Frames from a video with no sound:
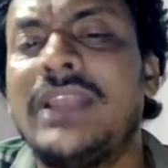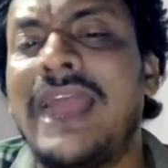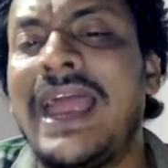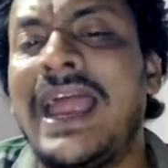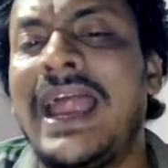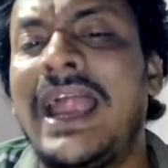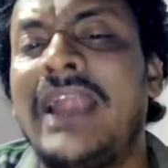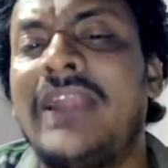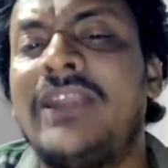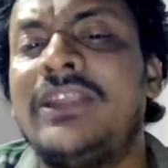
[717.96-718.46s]

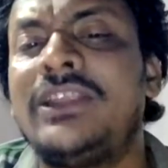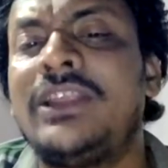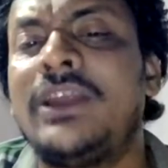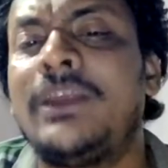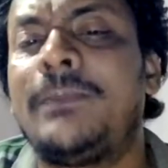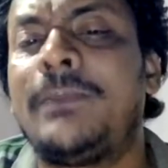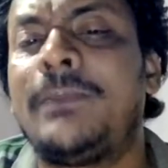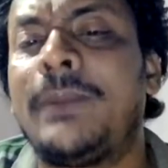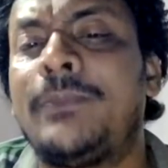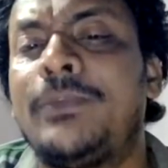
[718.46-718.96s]
and the
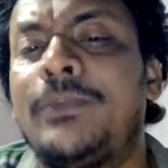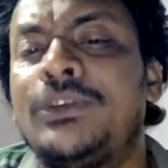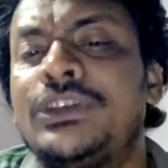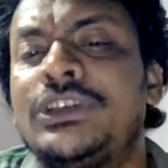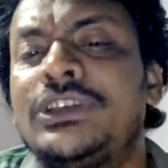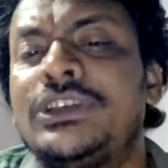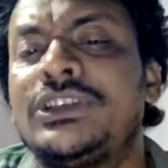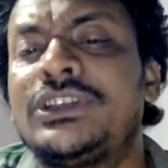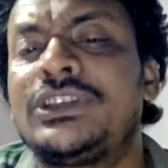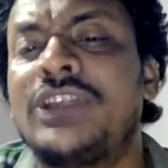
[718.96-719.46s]

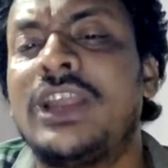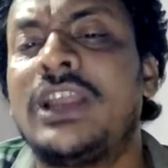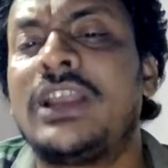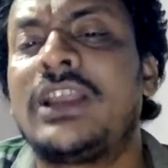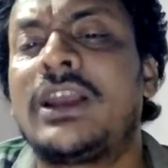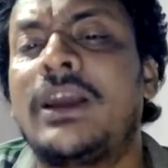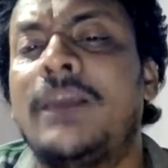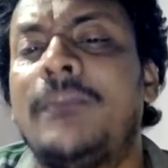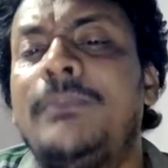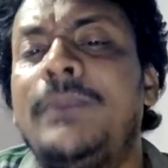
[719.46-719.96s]
prepositional
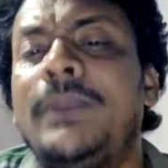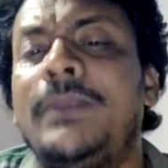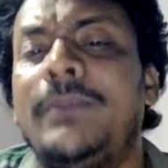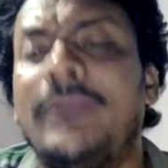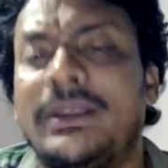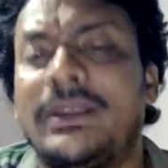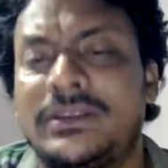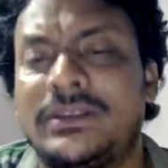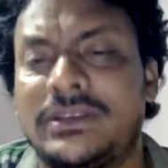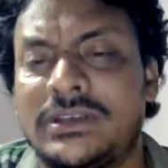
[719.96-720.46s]

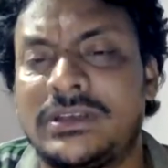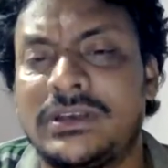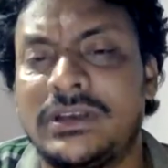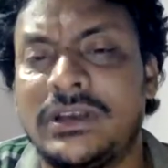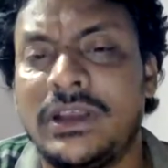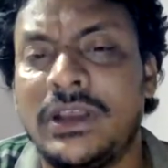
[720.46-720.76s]
complements.